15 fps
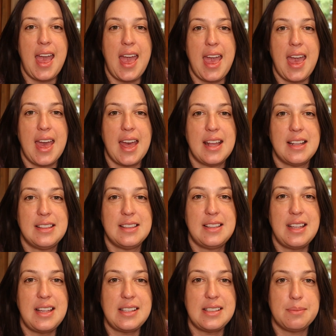And
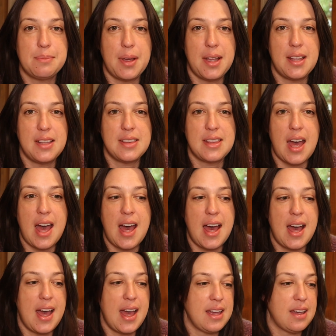this month
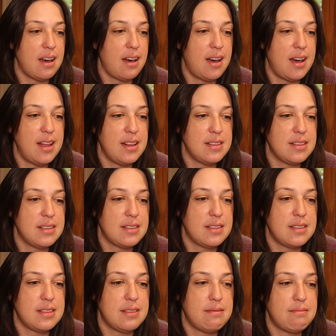I got
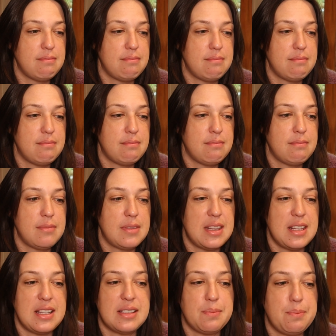
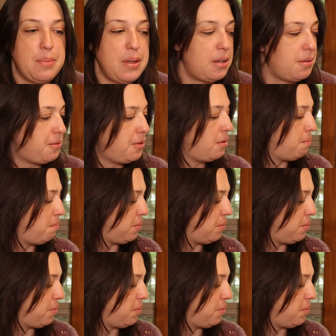these beautiful